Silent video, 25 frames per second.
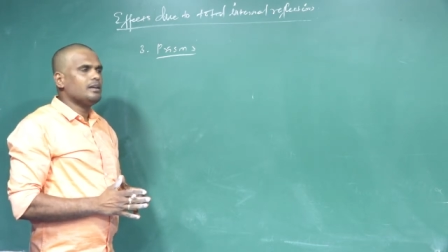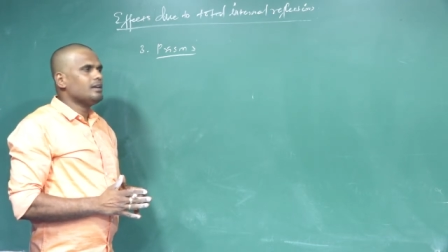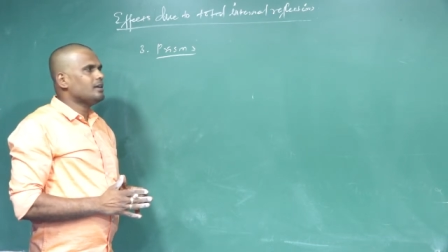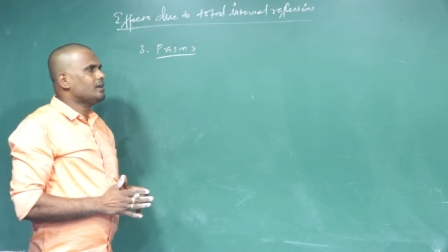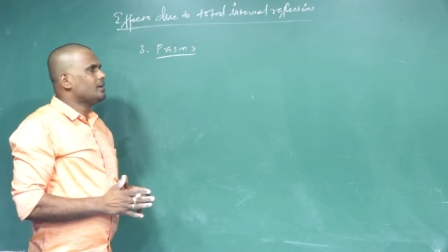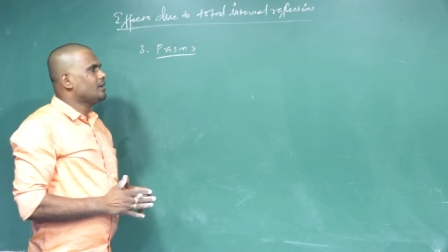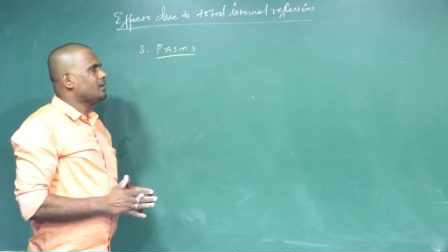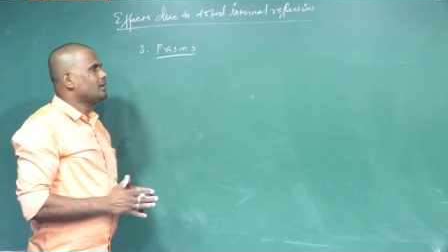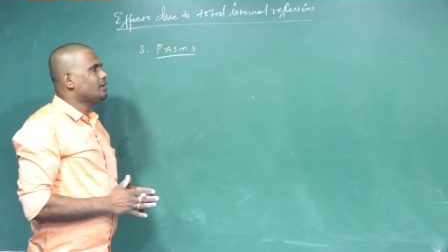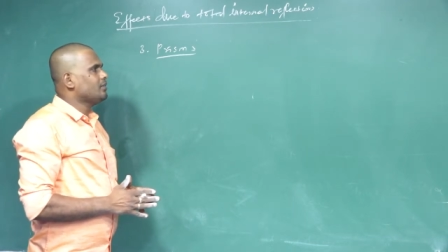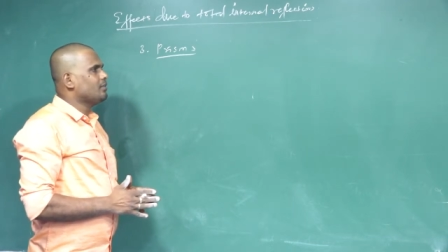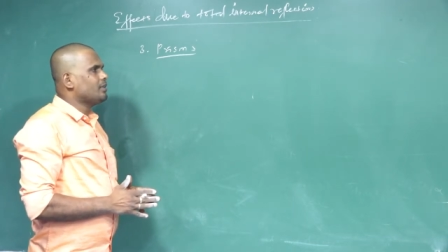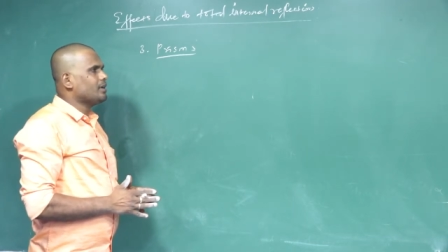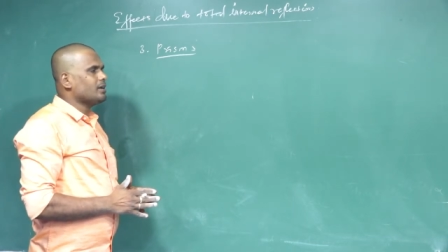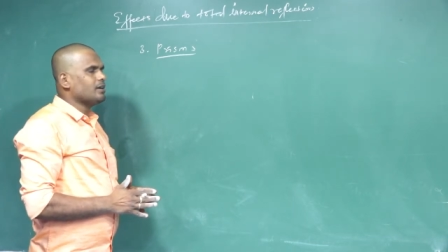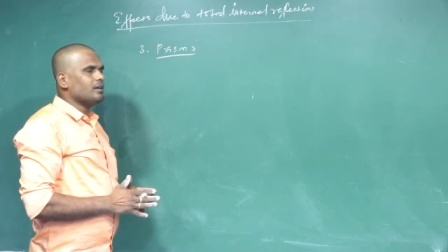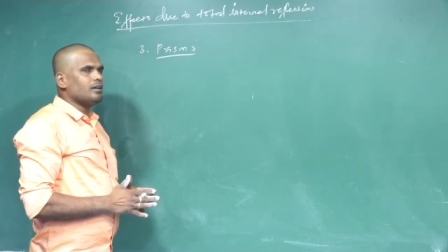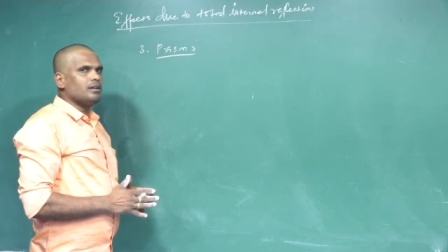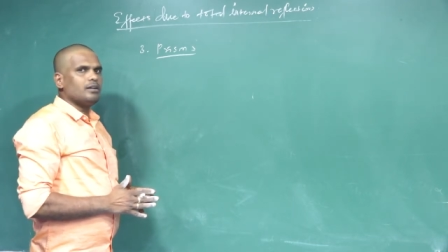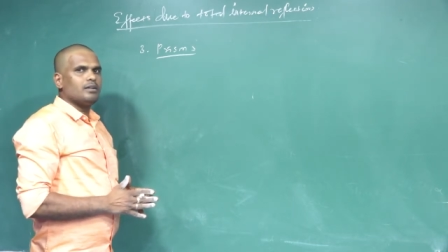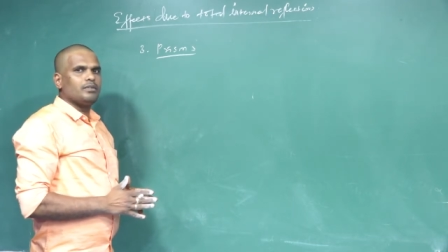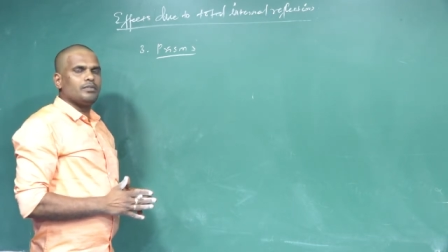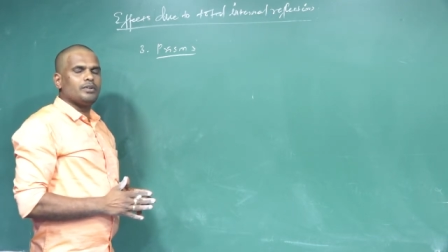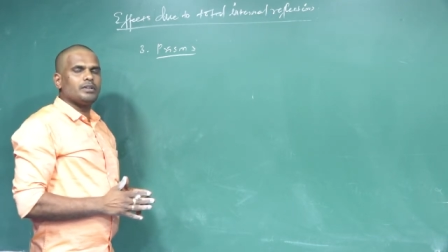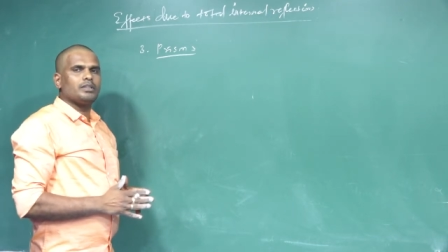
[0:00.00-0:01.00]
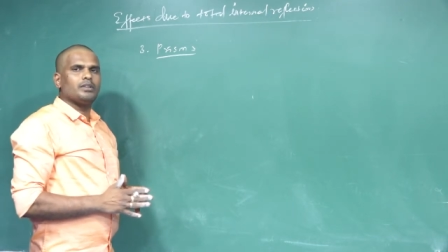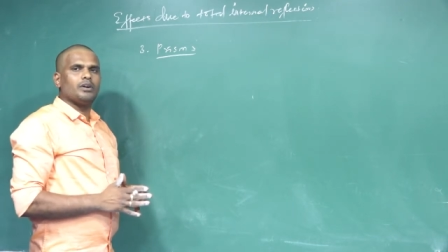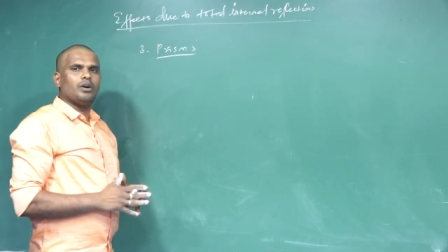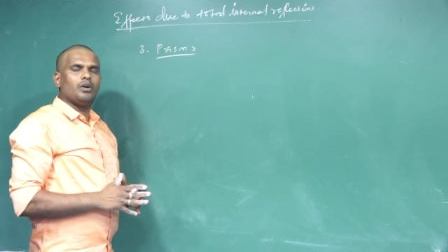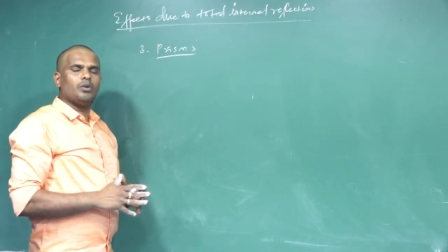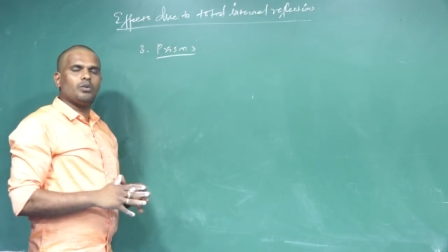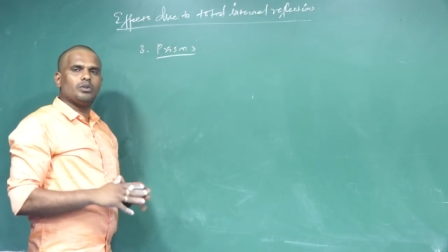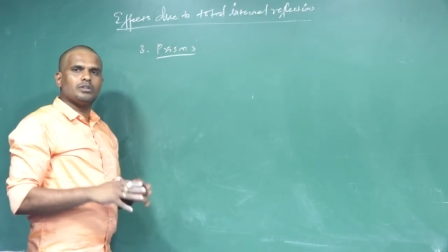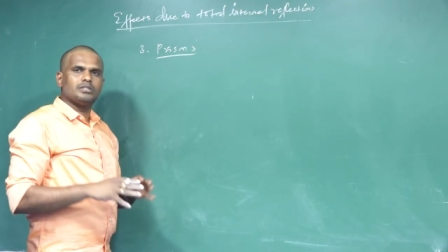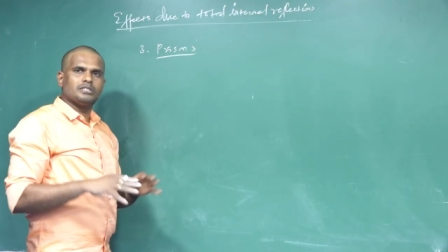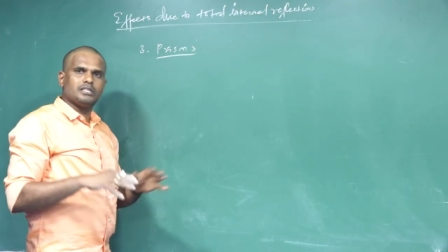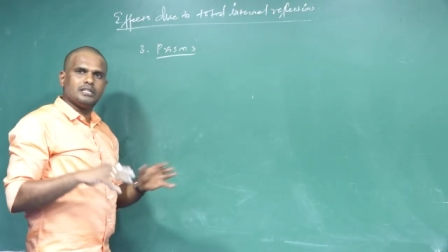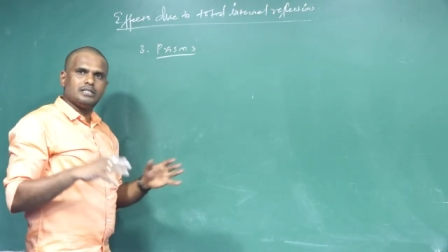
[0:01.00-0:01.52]
Even
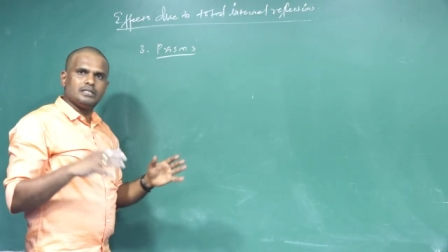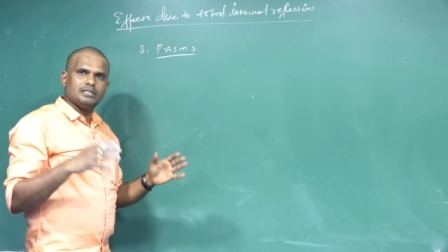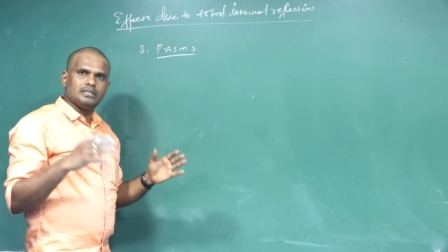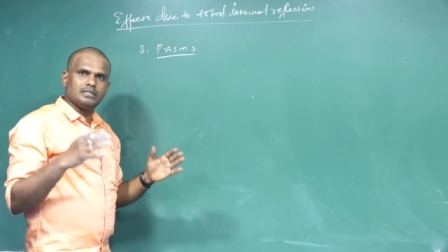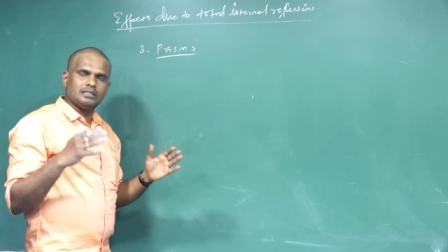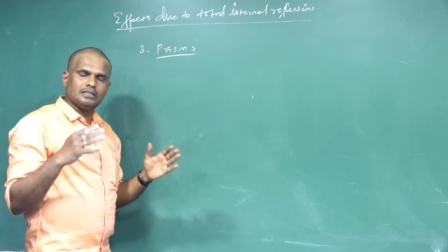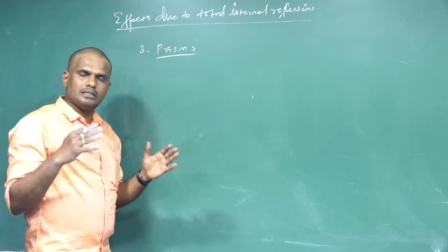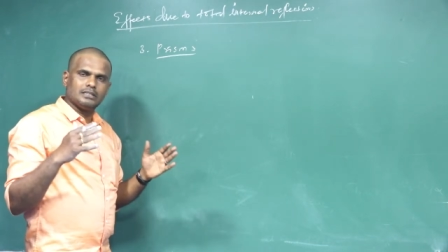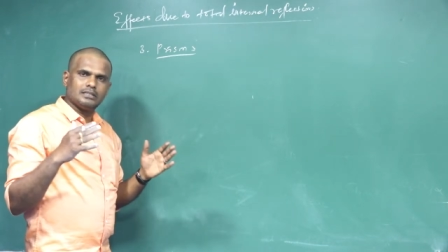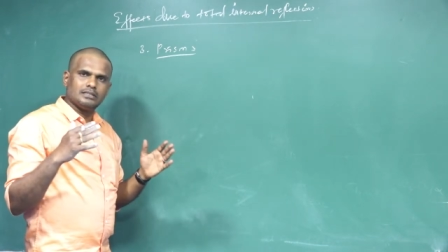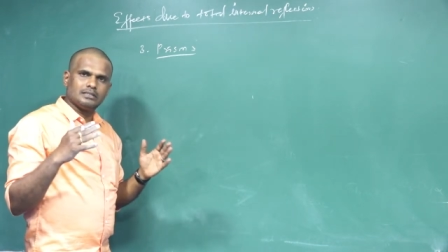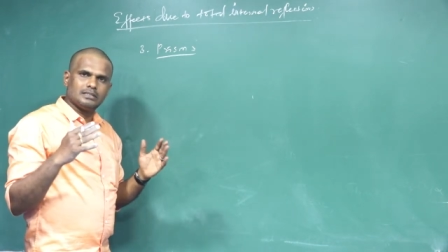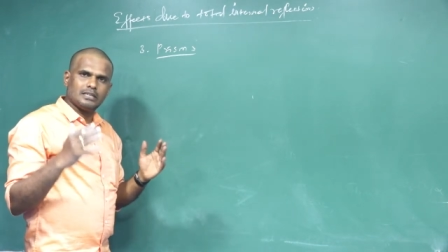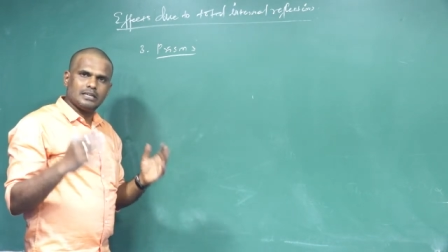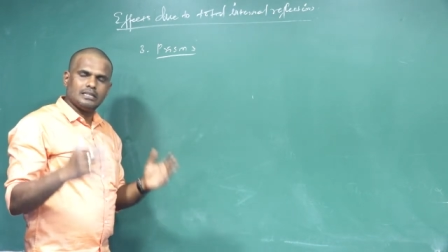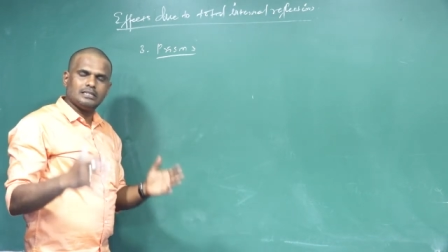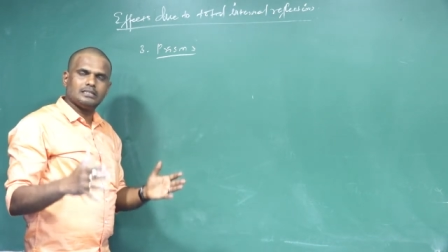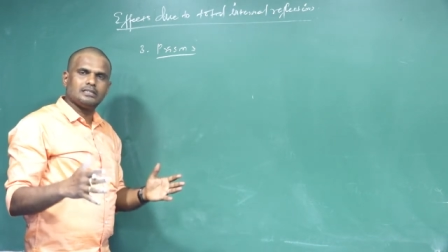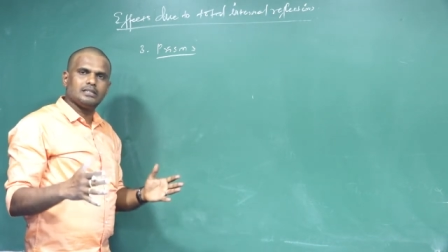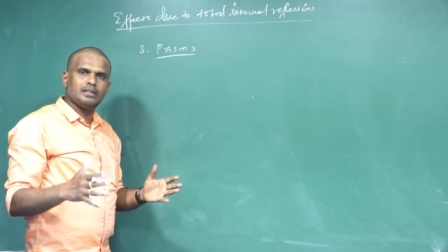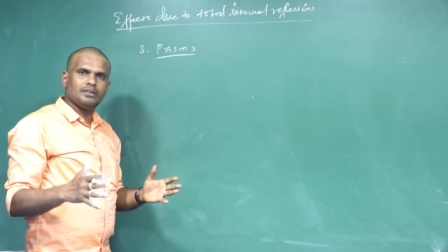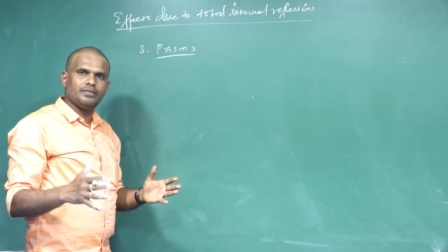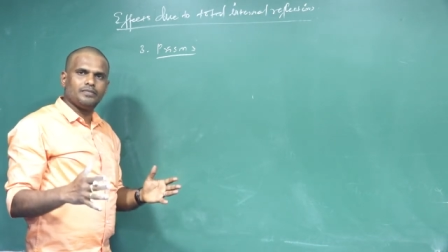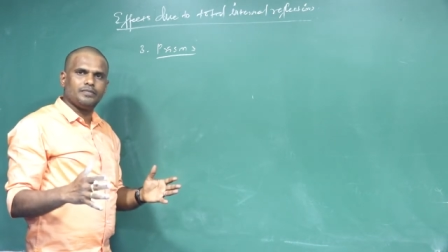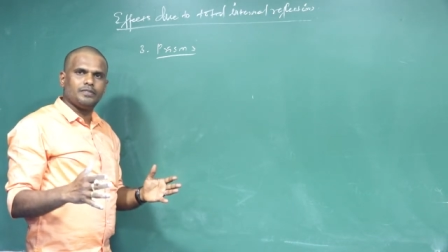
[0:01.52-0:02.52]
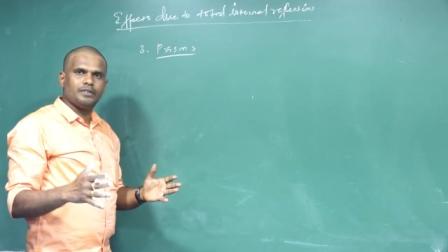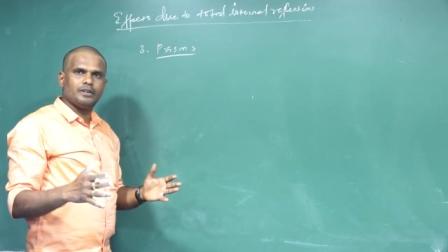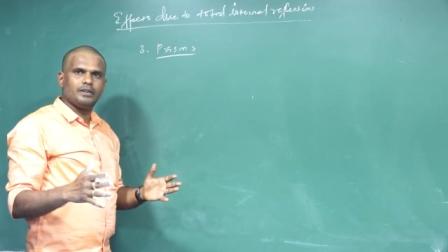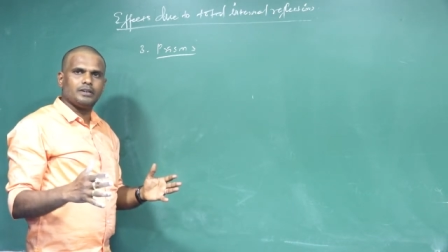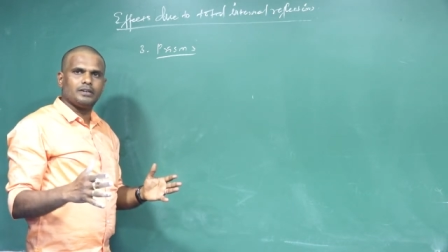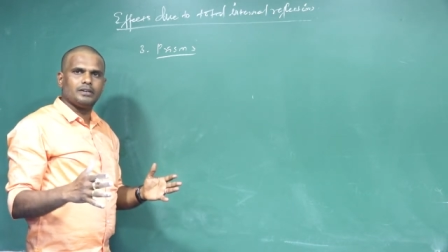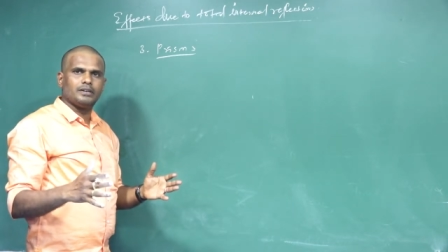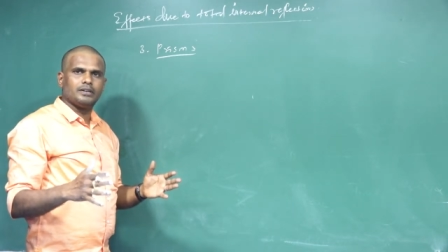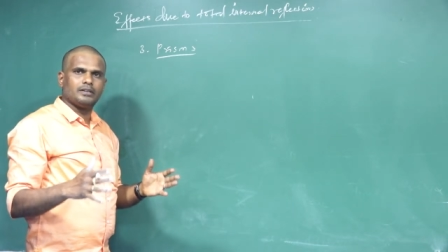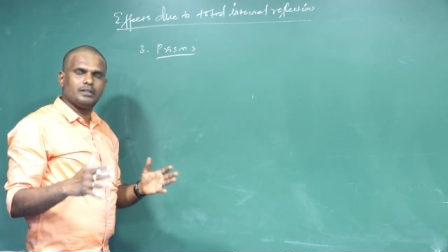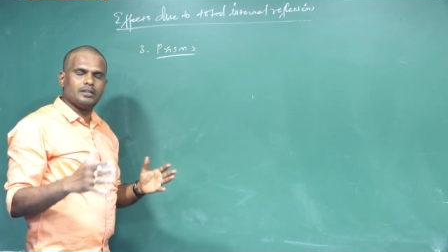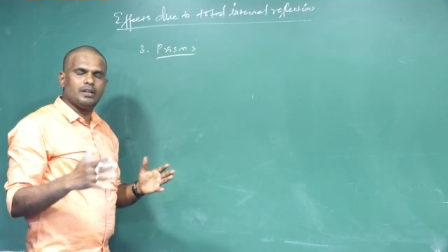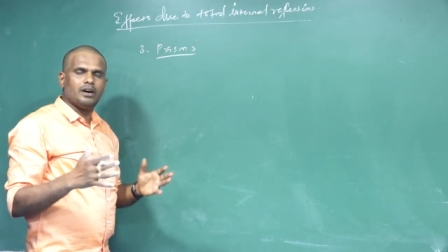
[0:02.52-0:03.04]
without changing the size of
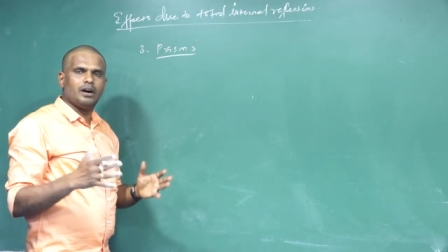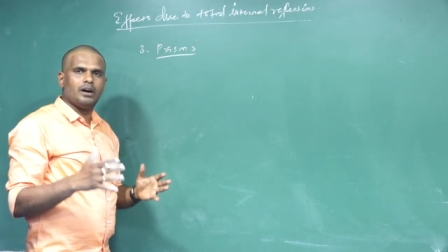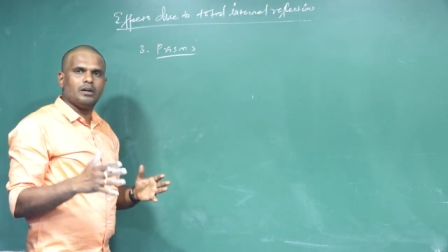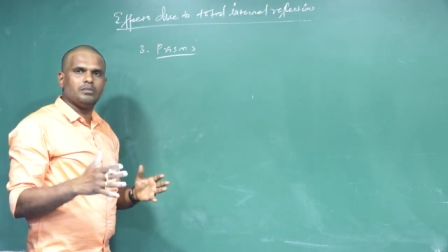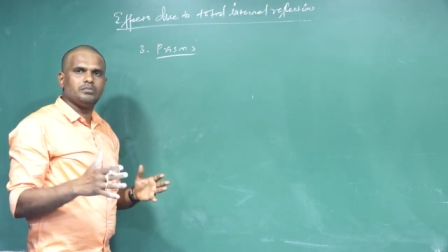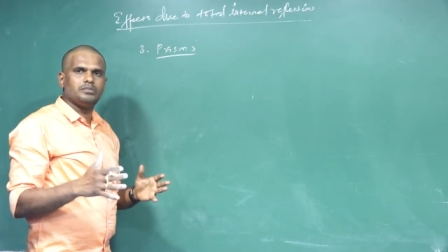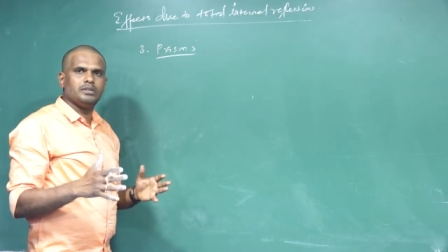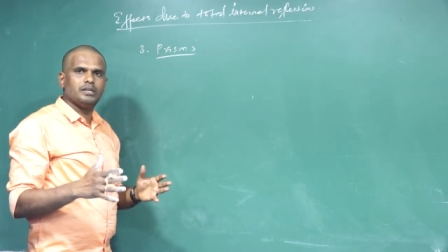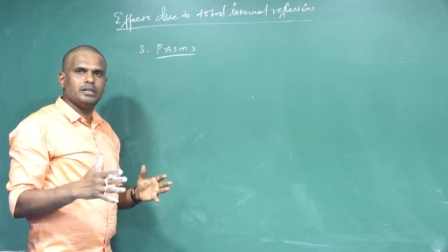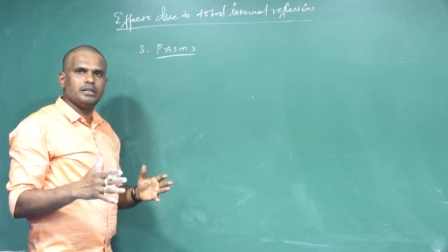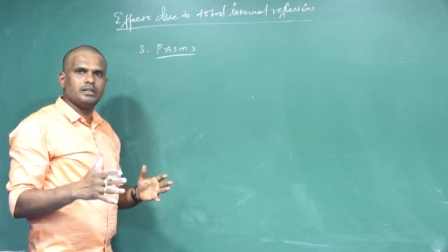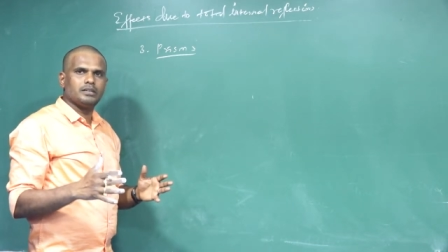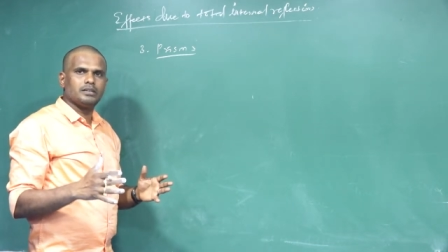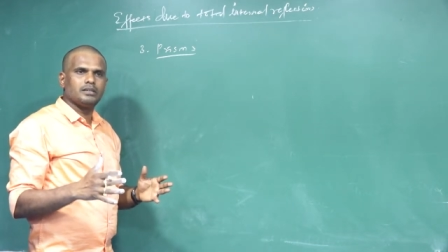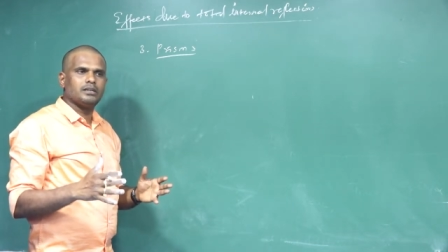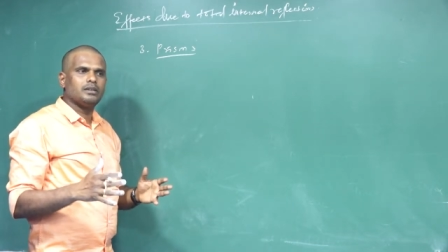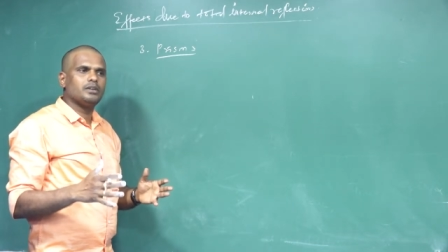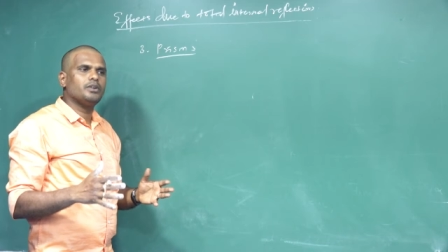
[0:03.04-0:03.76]
the object,